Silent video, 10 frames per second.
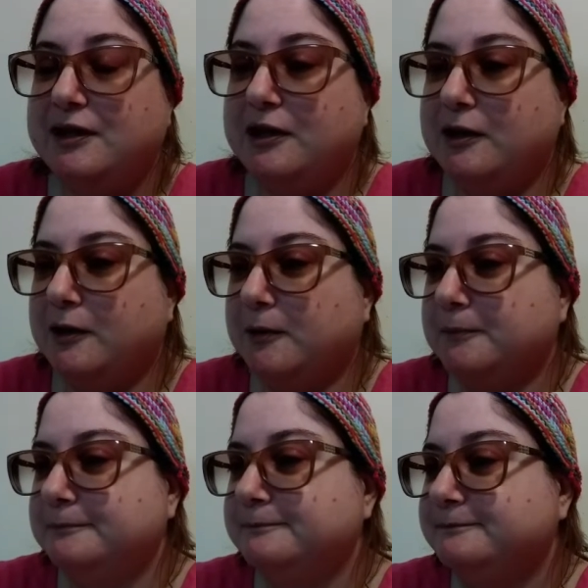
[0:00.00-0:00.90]

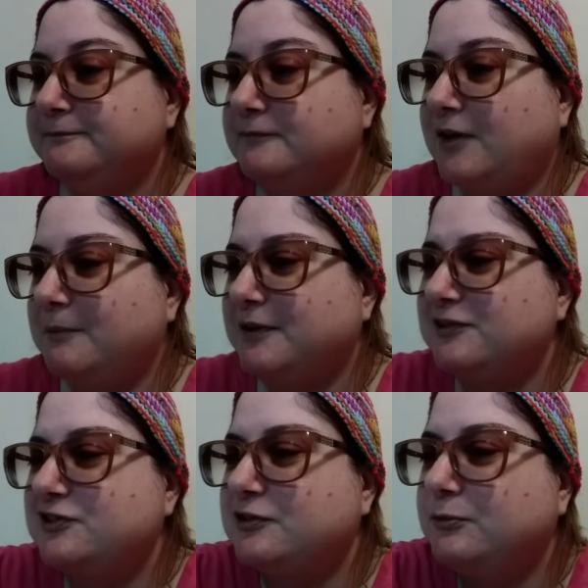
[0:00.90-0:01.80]
I'm not
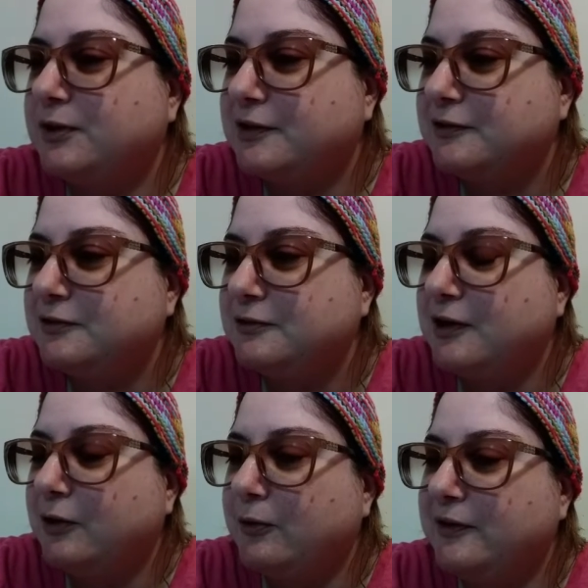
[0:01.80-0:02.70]
sure where it'll
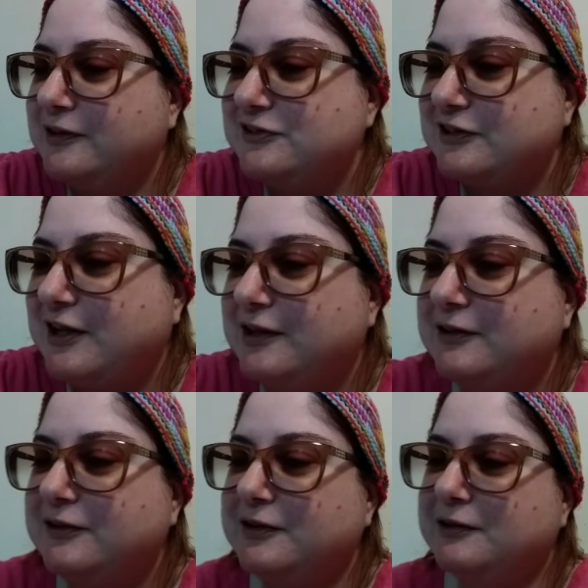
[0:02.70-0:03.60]
go, and it's the kind
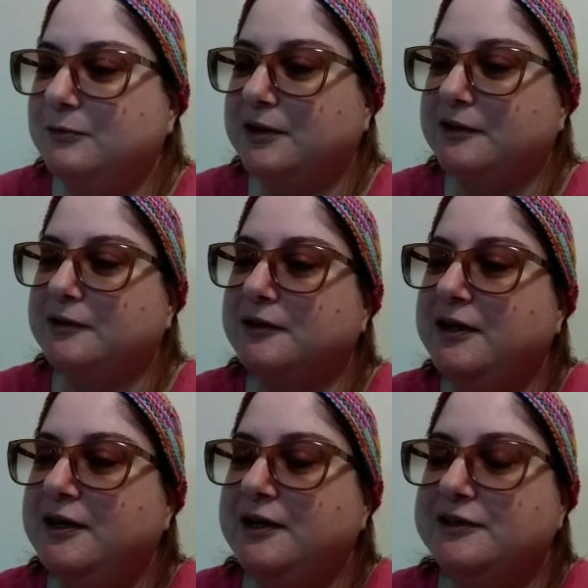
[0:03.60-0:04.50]
of thing where
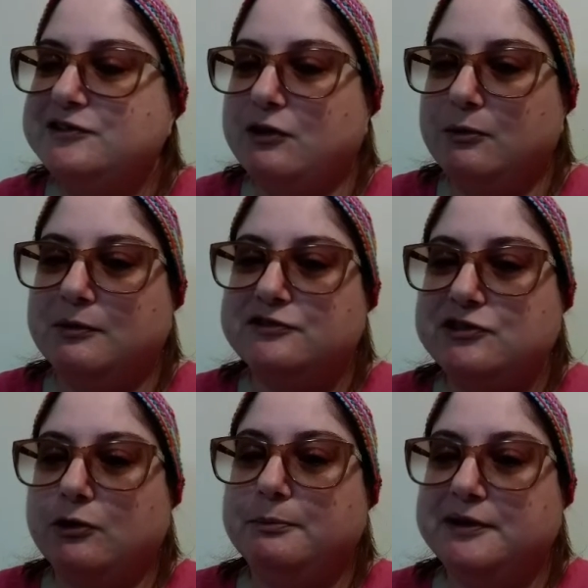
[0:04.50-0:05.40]
it's almost
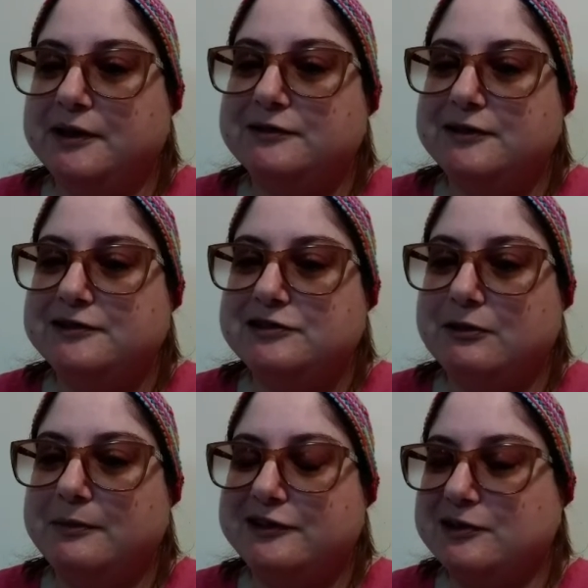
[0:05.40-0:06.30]
open-ended, so it
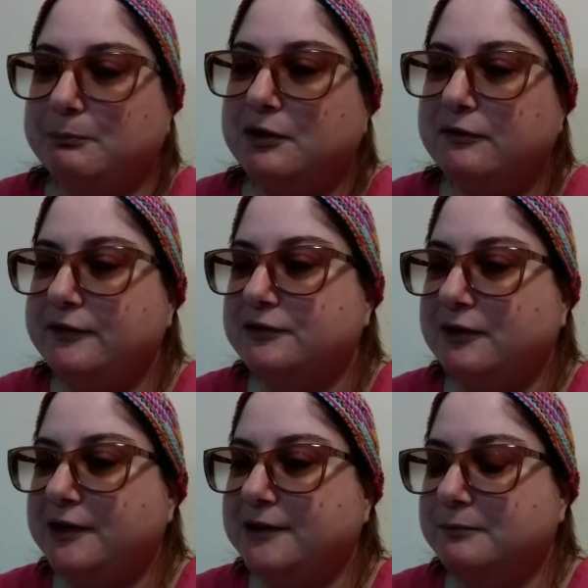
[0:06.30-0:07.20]
makes a perfect
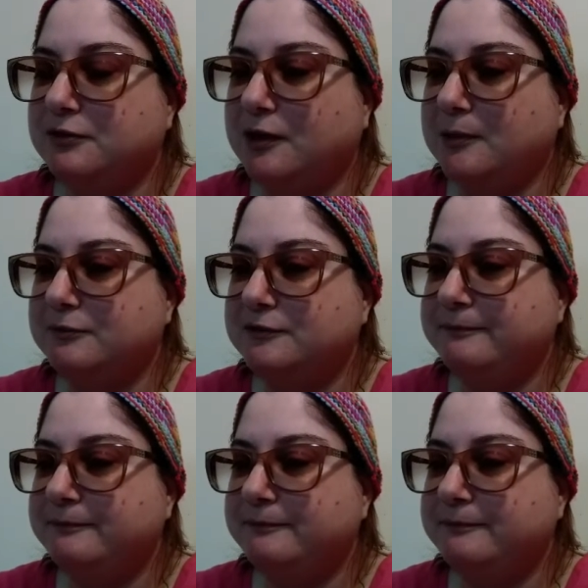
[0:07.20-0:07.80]
writing prompt.